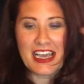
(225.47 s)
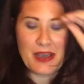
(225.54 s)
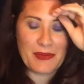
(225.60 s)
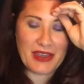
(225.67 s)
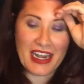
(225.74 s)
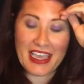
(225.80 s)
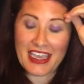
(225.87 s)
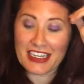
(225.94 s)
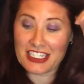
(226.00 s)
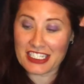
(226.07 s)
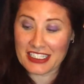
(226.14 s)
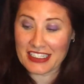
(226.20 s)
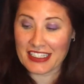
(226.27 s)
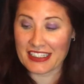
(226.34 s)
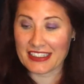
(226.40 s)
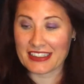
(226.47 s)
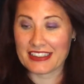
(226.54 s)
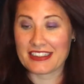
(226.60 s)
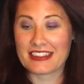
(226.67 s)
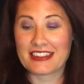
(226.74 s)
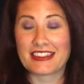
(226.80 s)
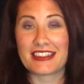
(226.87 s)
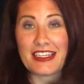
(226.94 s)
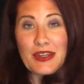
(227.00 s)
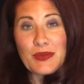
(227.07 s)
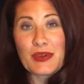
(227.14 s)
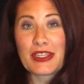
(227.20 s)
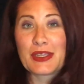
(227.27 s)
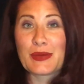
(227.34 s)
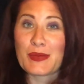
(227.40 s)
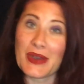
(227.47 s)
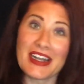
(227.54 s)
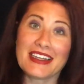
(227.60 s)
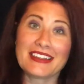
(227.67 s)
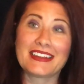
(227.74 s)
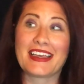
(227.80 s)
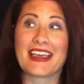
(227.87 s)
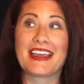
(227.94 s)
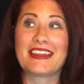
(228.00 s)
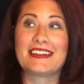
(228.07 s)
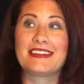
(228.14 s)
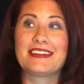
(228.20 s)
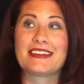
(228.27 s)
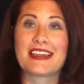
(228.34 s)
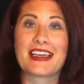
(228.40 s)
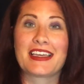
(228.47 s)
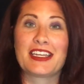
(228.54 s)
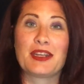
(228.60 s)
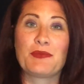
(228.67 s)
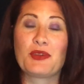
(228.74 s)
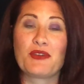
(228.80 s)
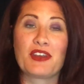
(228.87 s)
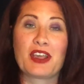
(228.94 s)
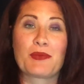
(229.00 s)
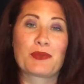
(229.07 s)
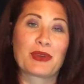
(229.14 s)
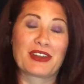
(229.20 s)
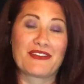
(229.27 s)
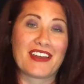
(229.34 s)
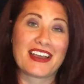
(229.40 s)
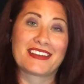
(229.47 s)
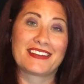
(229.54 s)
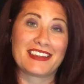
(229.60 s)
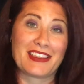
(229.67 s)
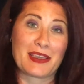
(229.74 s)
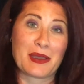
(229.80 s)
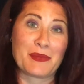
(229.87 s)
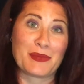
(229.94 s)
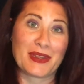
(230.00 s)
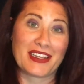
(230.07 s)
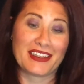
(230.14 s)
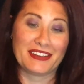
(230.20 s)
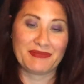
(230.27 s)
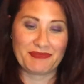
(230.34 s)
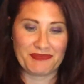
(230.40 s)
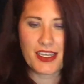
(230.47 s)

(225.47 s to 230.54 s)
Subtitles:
but I actually did really well, and I ended up moving up pretty fast in the company.